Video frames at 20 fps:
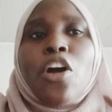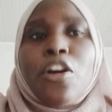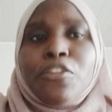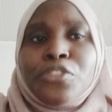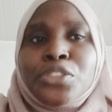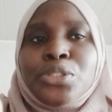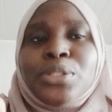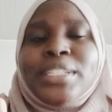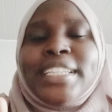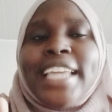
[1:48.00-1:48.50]

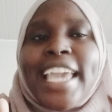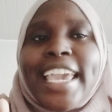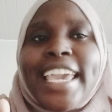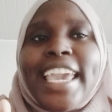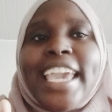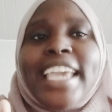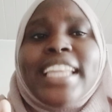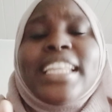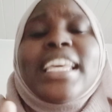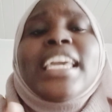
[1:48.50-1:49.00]
often
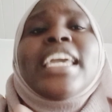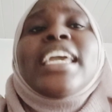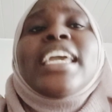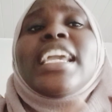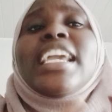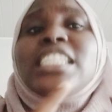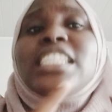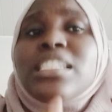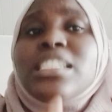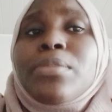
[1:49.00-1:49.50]
again?
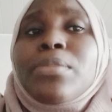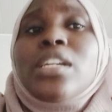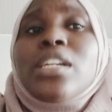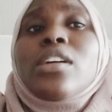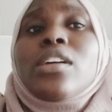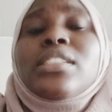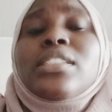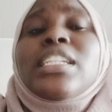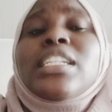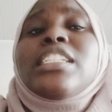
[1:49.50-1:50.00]
It is
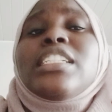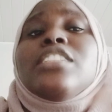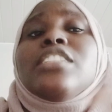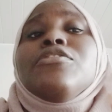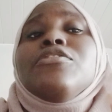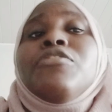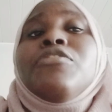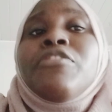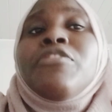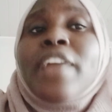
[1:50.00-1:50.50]
because it
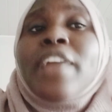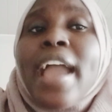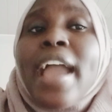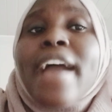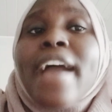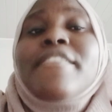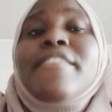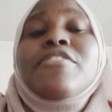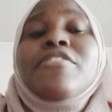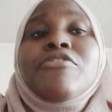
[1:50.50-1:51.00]
is
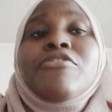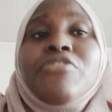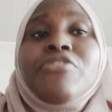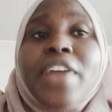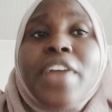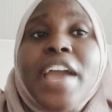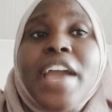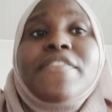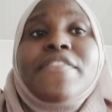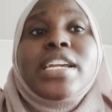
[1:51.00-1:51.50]
very,
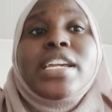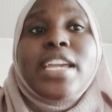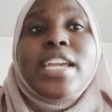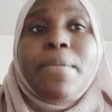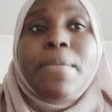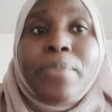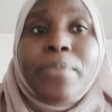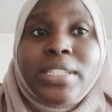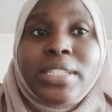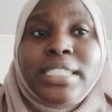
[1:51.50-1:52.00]
very
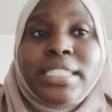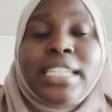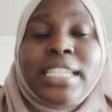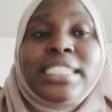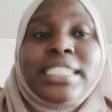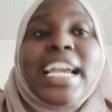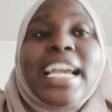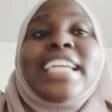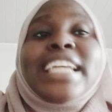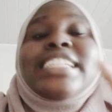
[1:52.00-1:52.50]
important
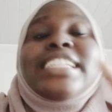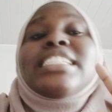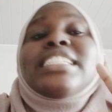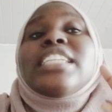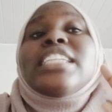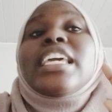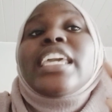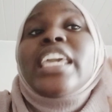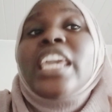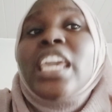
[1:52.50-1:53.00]
and
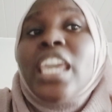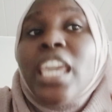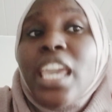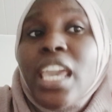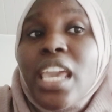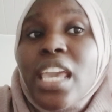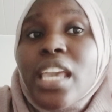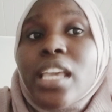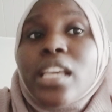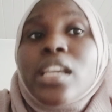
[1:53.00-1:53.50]
it's a
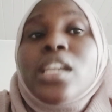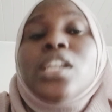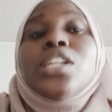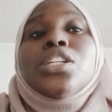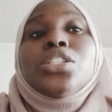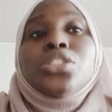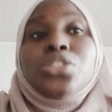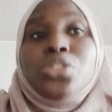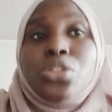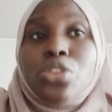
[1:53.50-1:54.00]
key
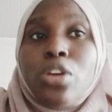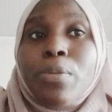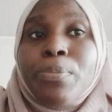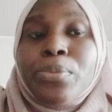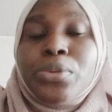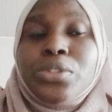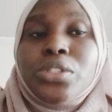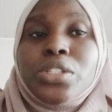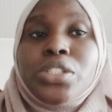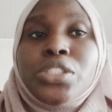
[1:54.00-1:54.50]
to your
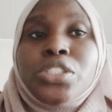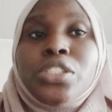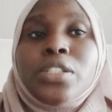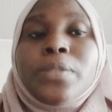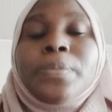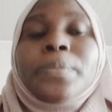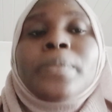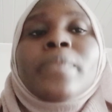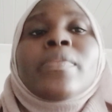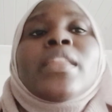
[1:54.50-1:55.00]

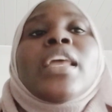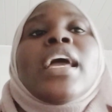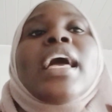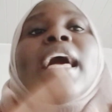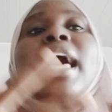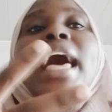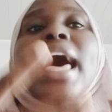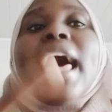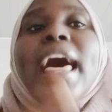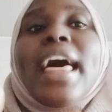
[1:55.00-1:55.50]
production.
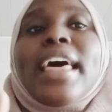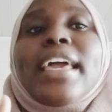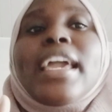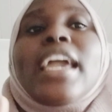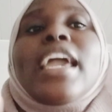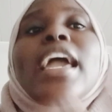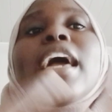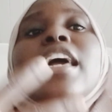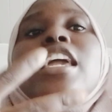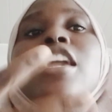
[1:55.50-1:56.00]

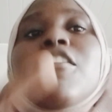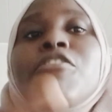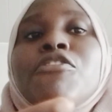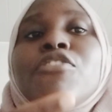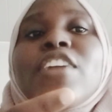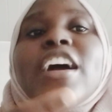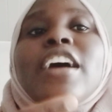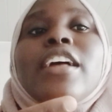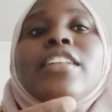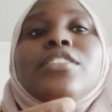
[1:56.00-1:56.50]
If
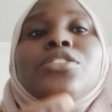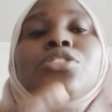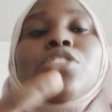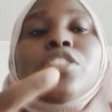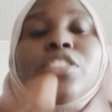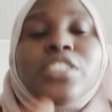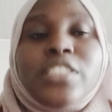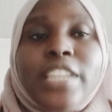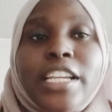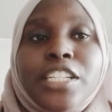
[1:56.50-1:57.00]
you are
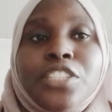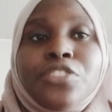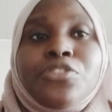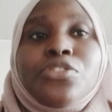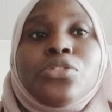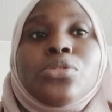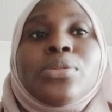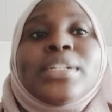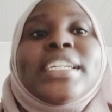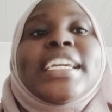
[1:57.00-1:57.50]

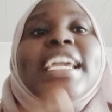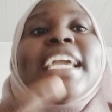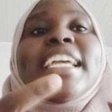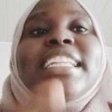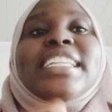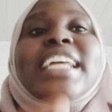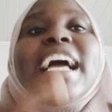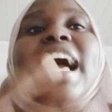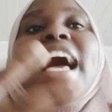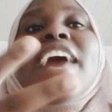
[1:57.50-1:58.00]
successful
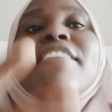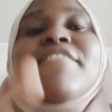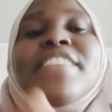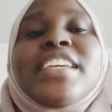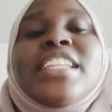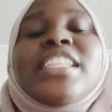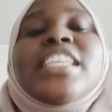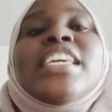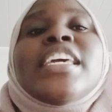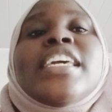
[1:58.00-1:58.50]
in
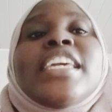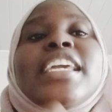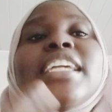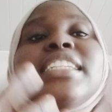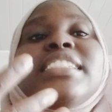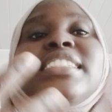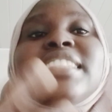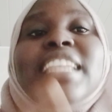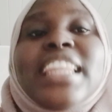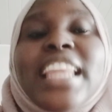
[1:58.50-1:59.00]

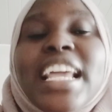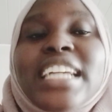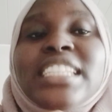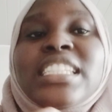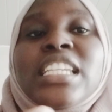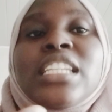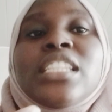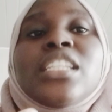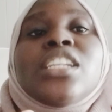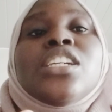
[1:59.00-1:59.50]

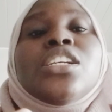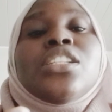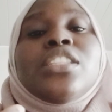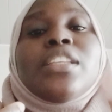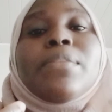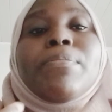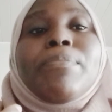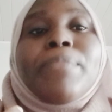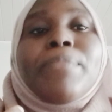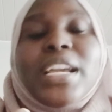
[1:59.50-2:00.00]
selecting
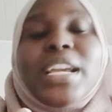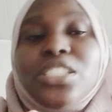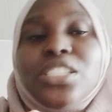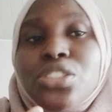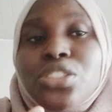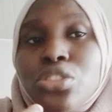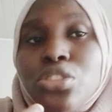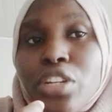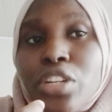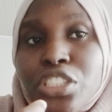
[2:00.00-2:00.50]
the
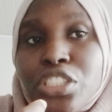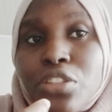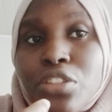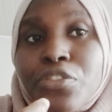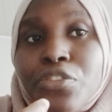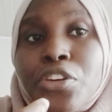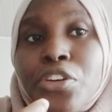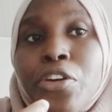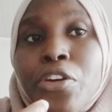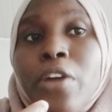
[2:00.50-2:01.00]
best choice
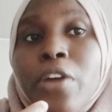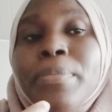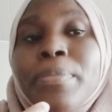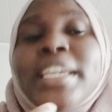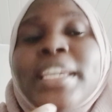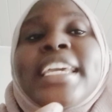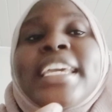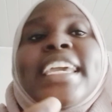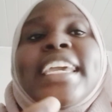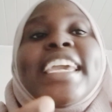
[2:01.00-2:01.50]
of crop
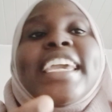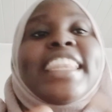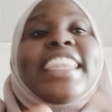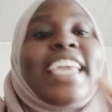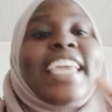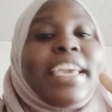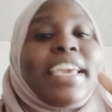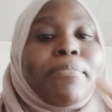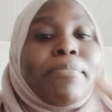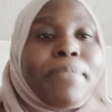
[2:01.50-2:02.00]
in
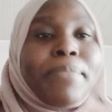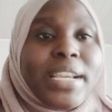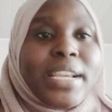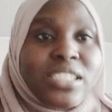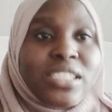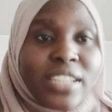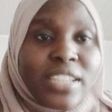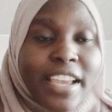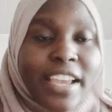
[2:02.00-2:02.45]
a best